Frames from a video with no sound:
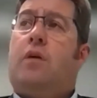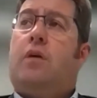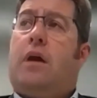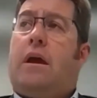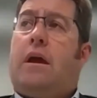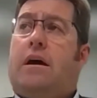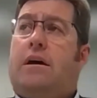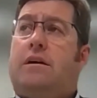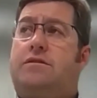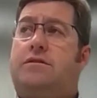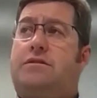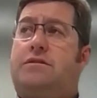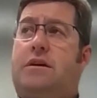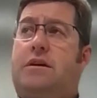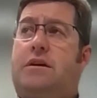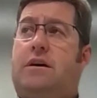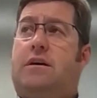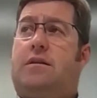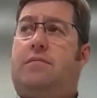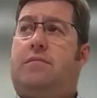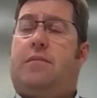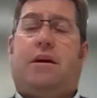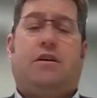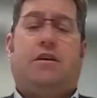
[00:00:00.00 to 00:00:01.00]

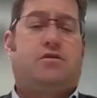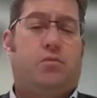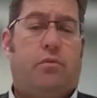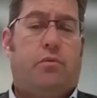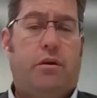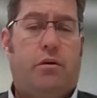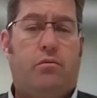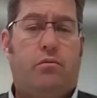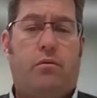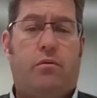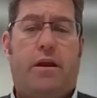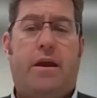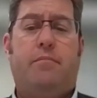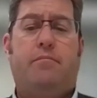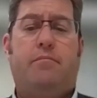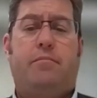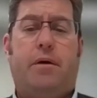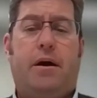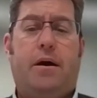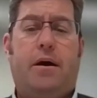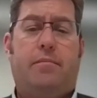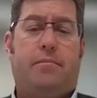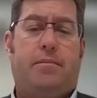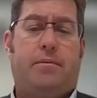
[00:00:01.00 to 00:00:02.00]
As we ramp
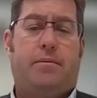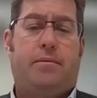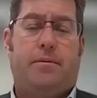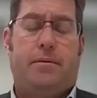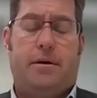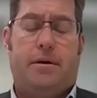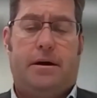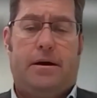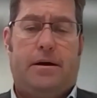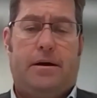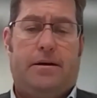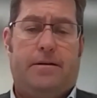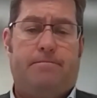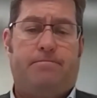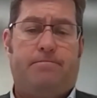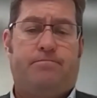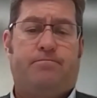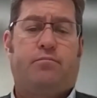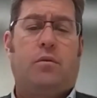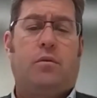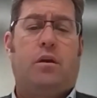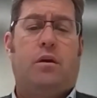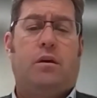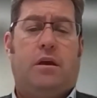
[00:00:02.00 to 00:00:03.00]
up
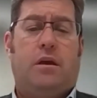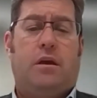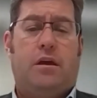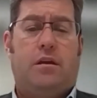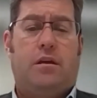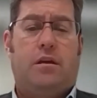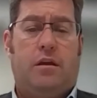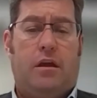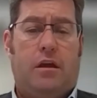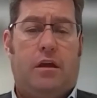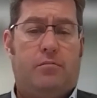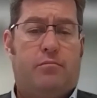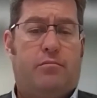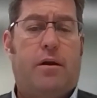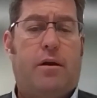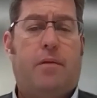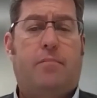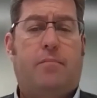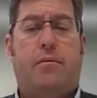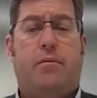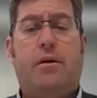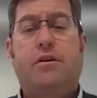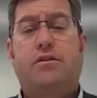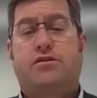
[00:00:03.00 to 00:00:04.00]
in
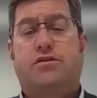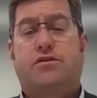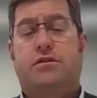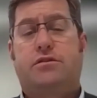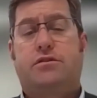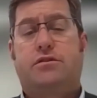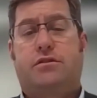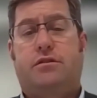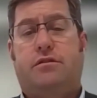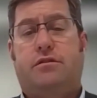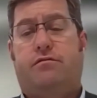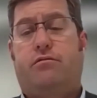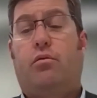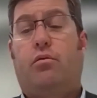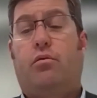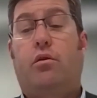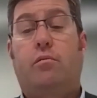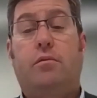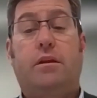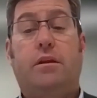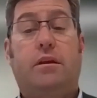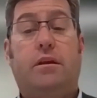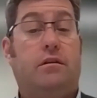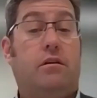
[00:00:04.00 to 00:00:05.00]
preparation to
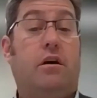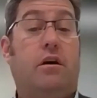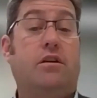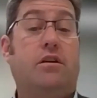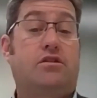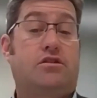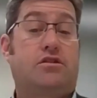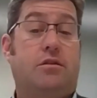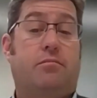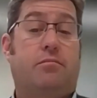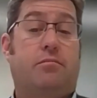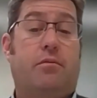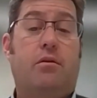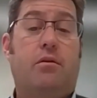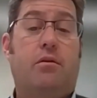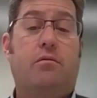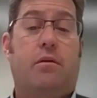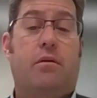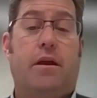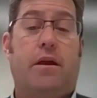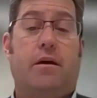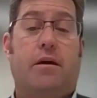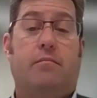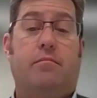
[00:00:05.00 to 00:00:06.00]
formally launch the
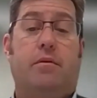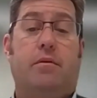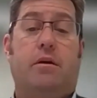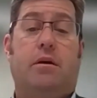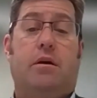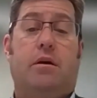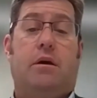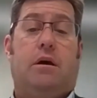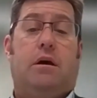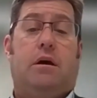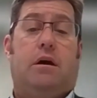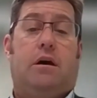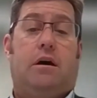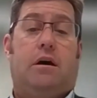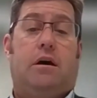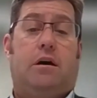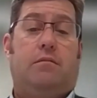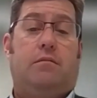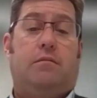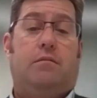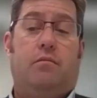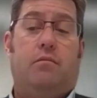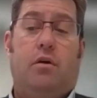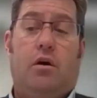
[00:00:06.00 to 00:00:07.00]
program,
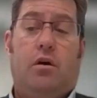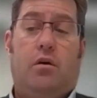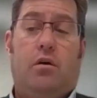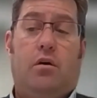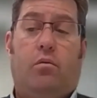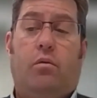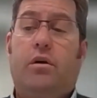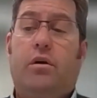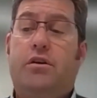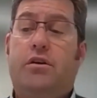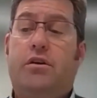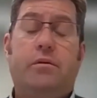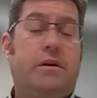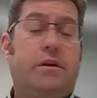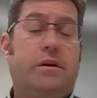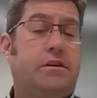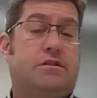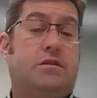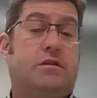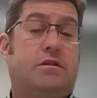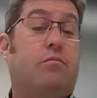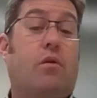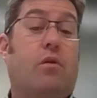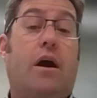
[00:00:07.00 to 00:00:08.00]
we're doing
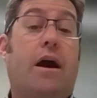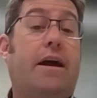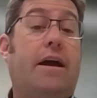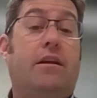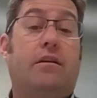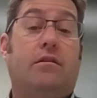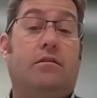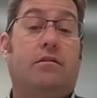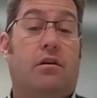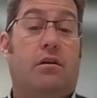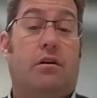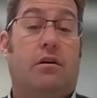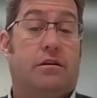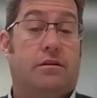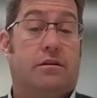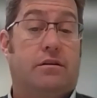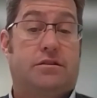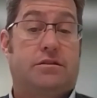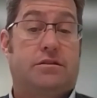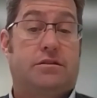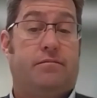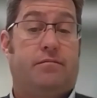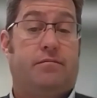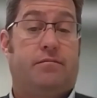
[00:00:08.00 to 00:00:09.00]
some ride-alongs
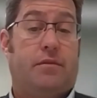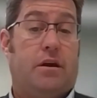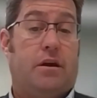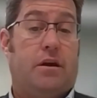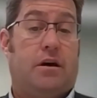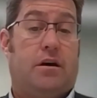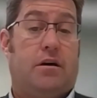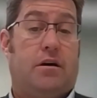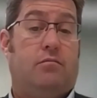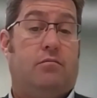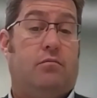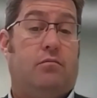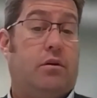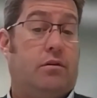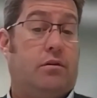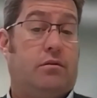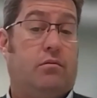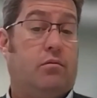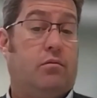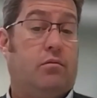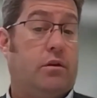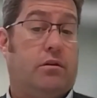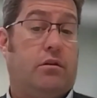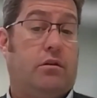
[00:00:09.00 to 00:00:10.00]

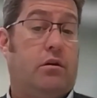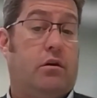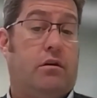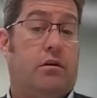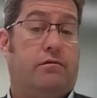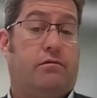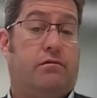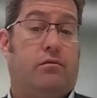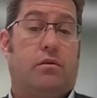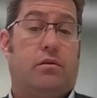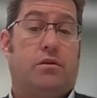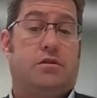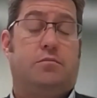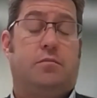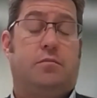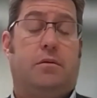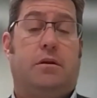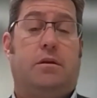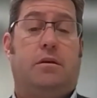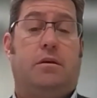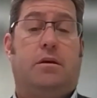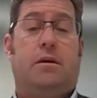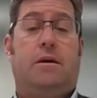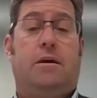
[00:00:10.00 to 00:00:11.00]
with law enforcement.